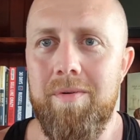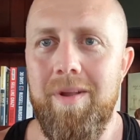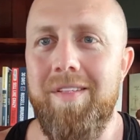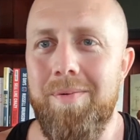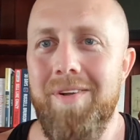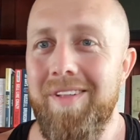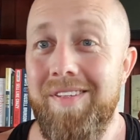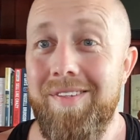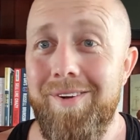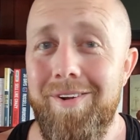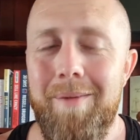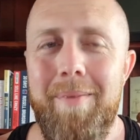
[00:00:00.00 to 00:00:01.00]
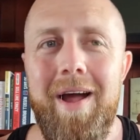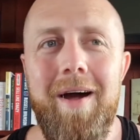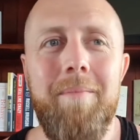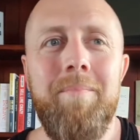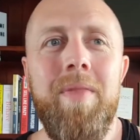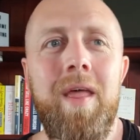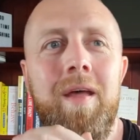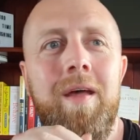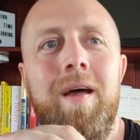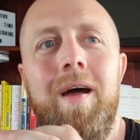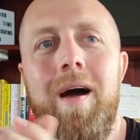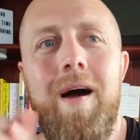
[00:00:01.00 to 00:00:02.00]
That's what this is all about.
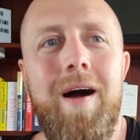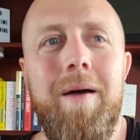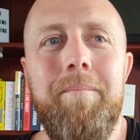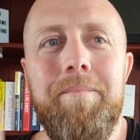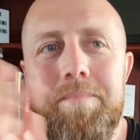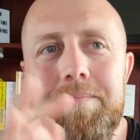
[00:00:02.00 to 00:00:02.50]
And